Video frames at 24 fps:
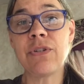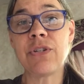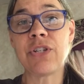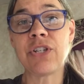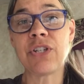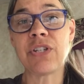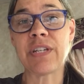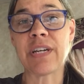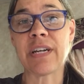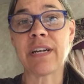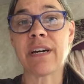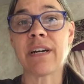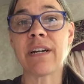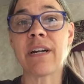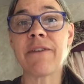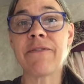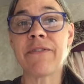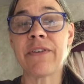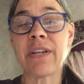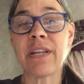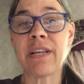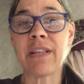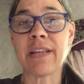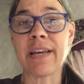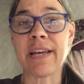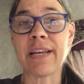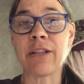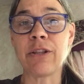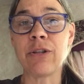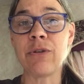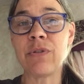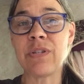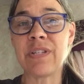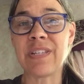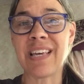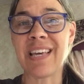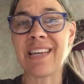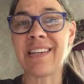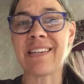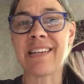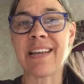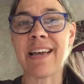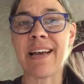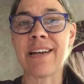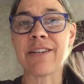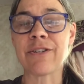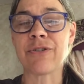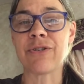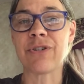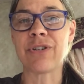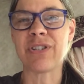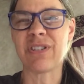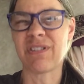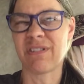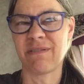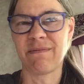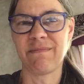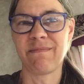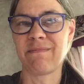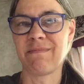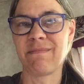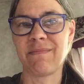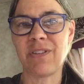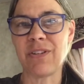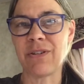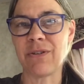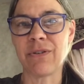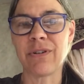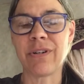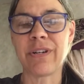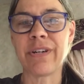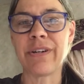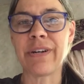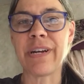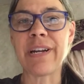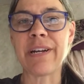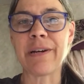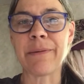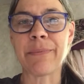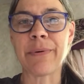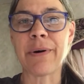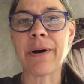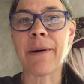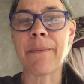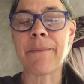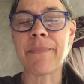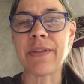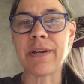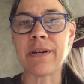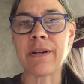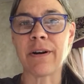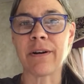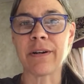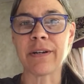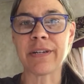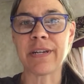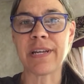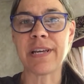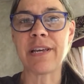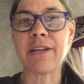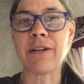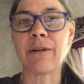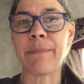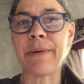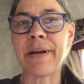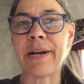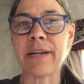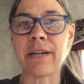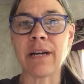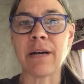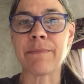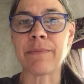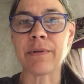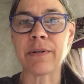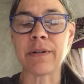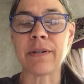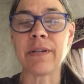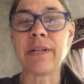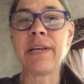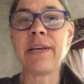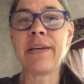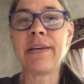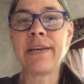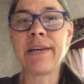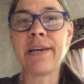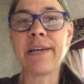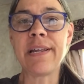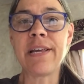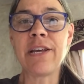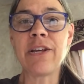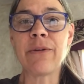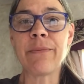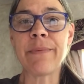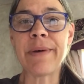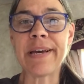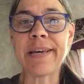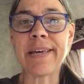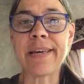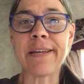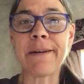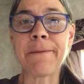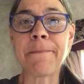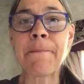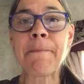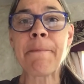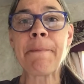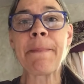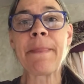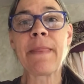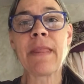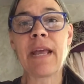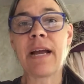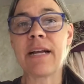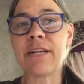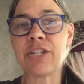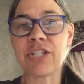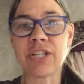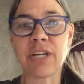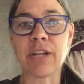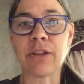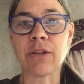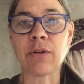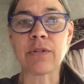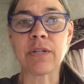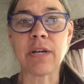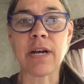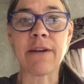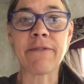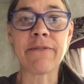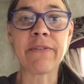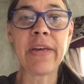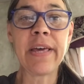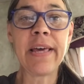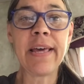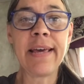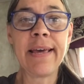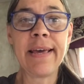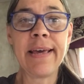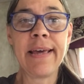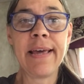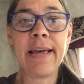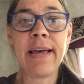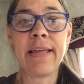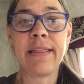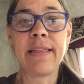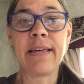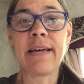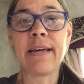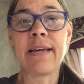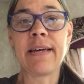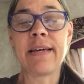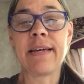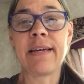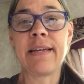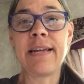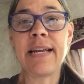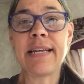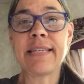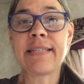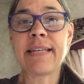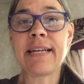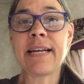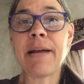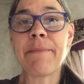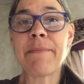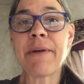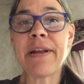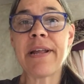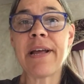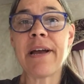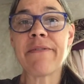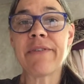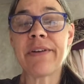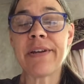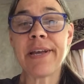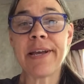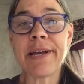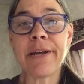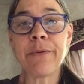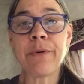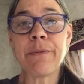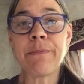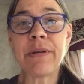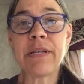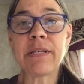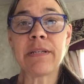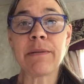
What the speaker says: just to cut off any loose skin tags or just creating a problem that aren't going to heal back up and heal back in. I just cut those off. The next thing I might have on hand would be